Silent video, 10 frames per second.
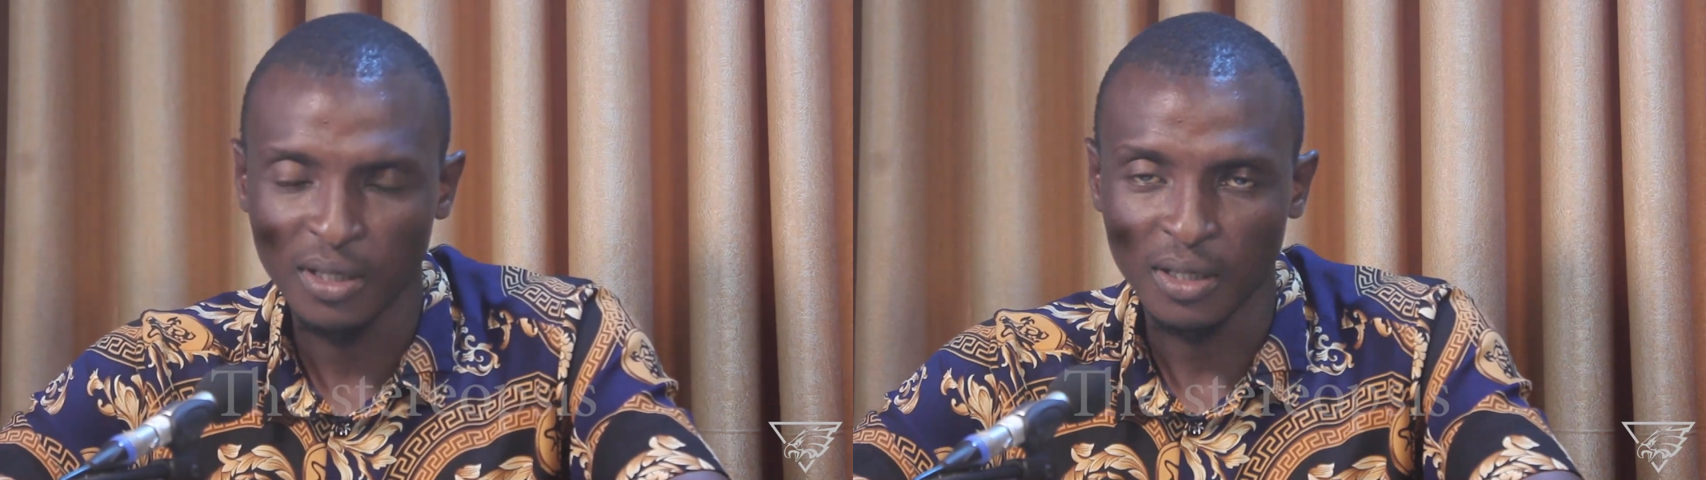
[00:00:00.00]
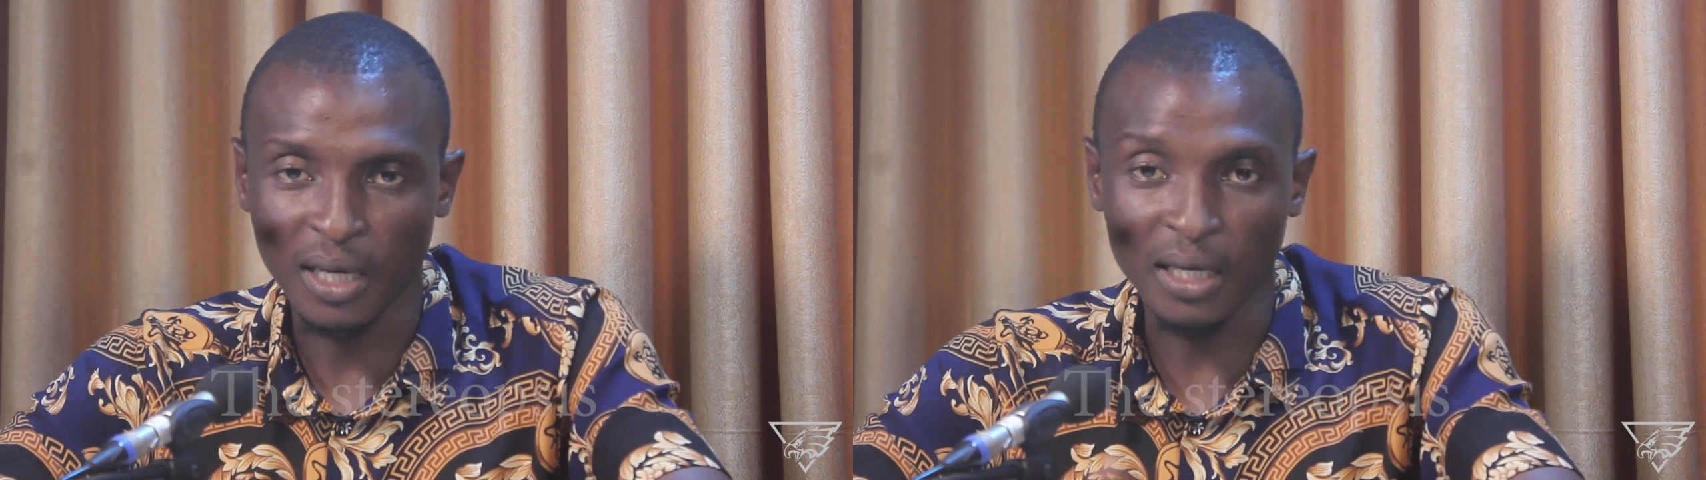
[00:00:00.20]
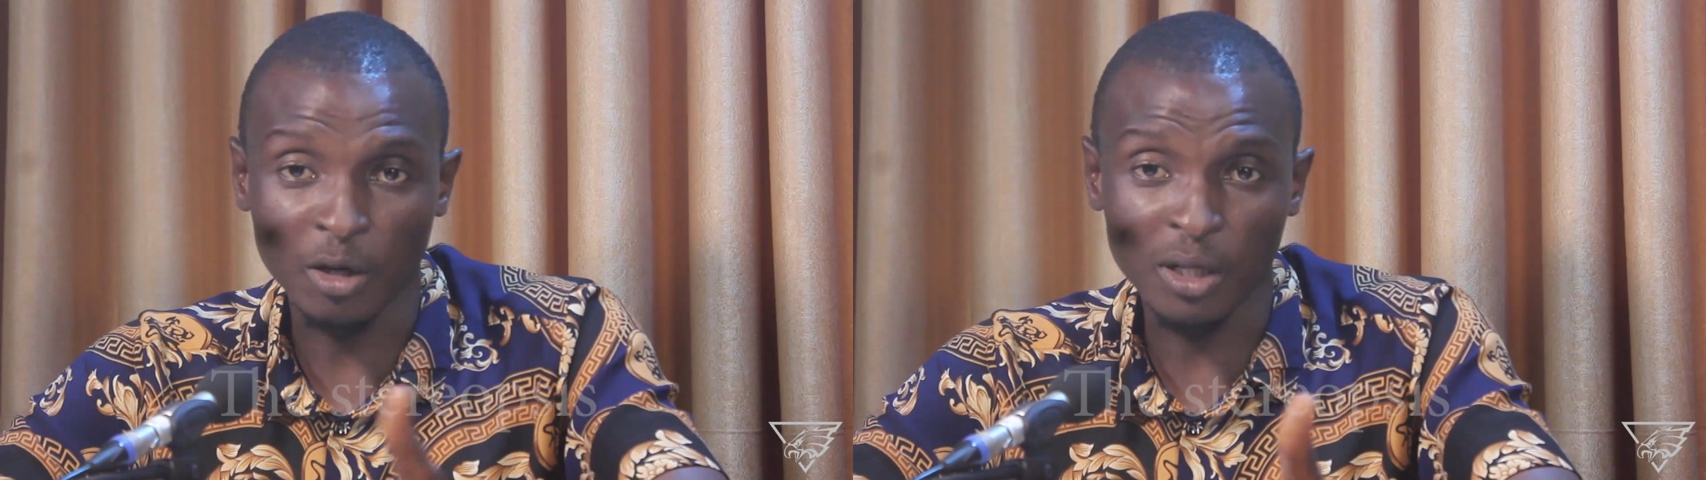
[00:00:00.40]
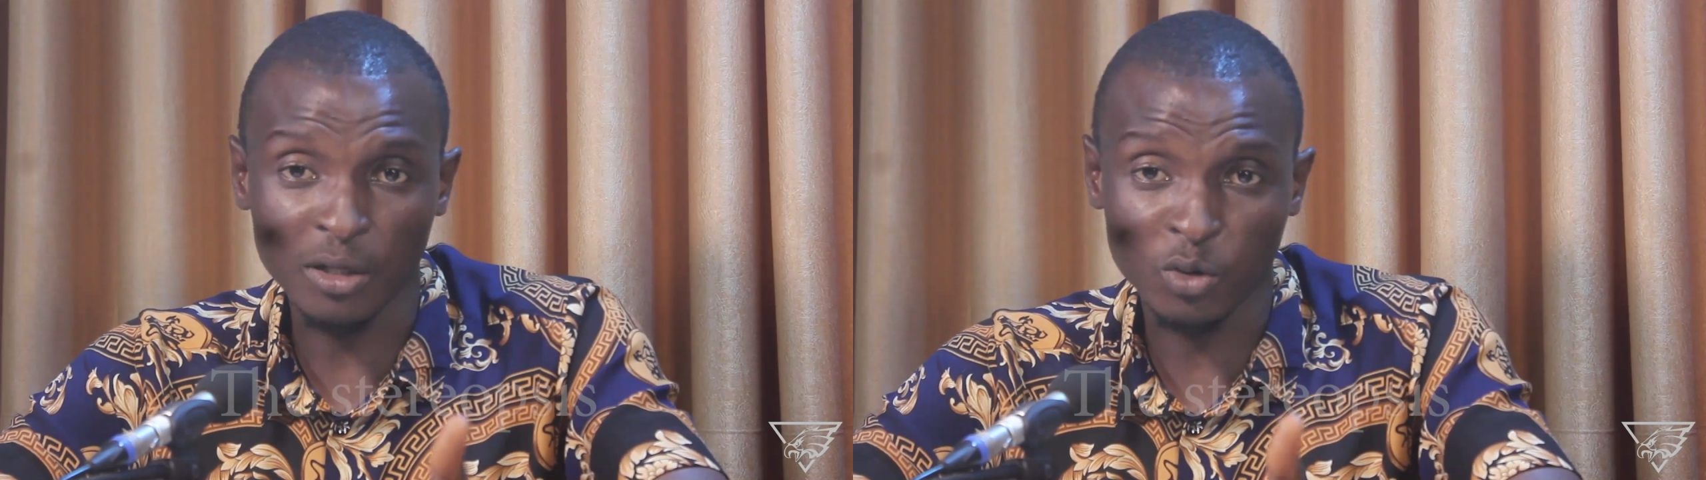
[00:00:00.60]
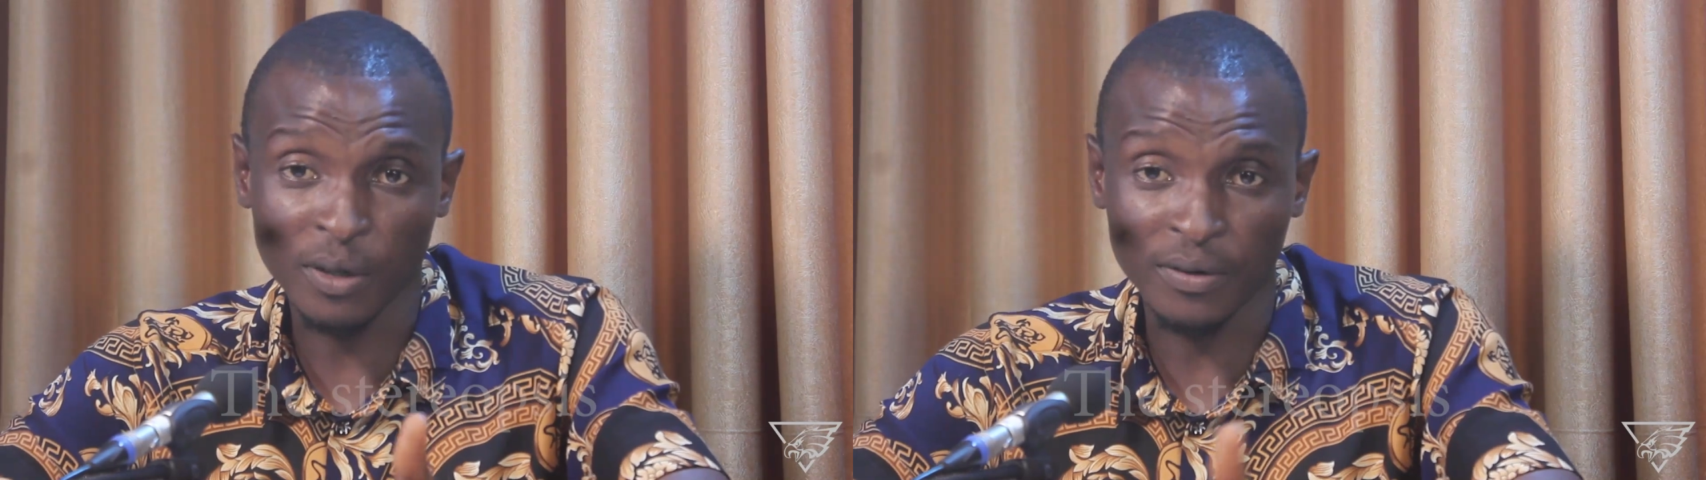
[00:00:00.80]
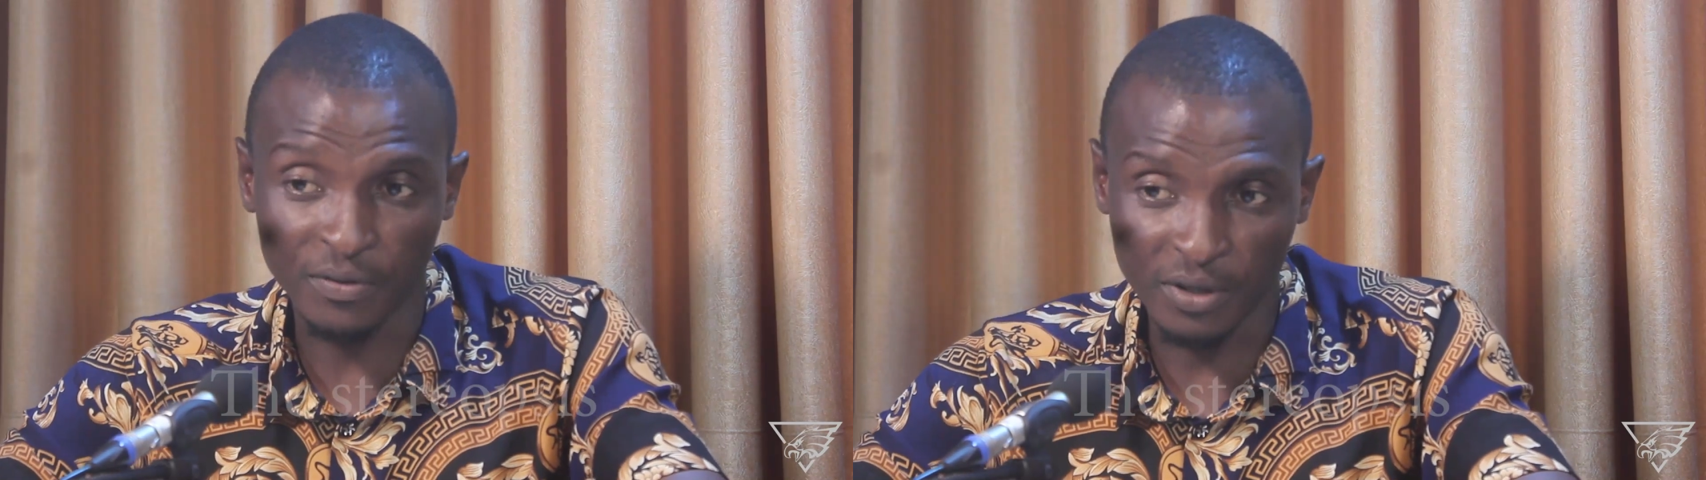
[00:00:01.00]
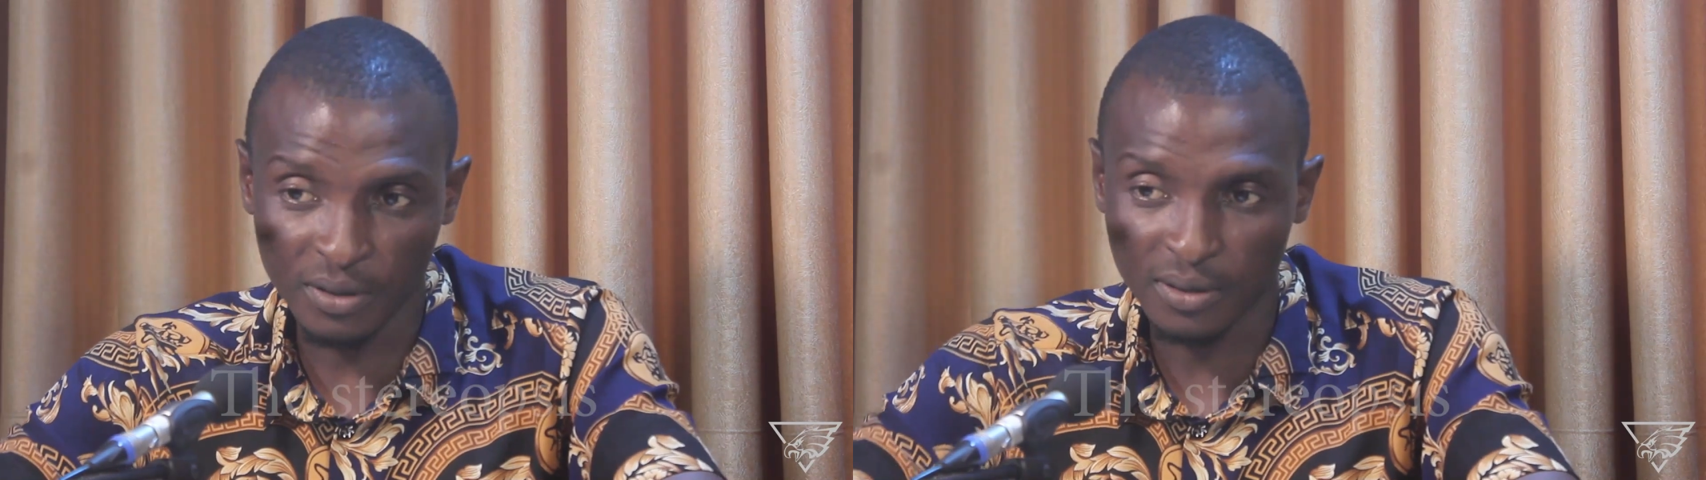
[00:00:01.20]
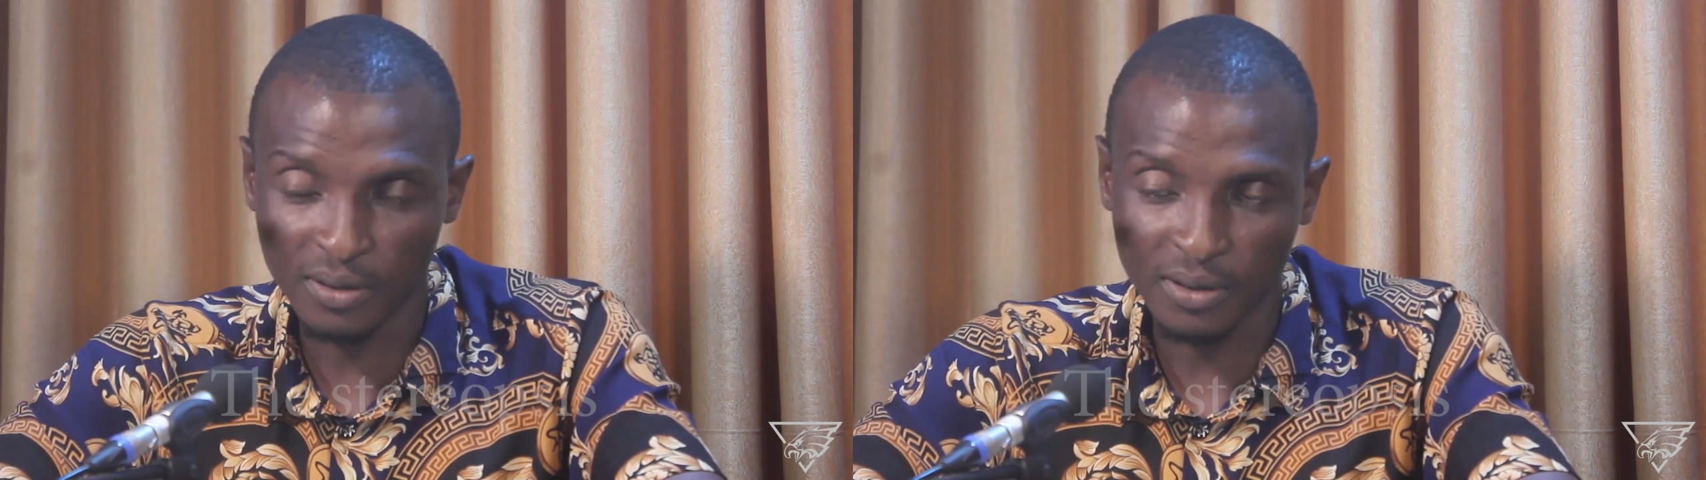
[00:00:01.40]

Like the others who are giving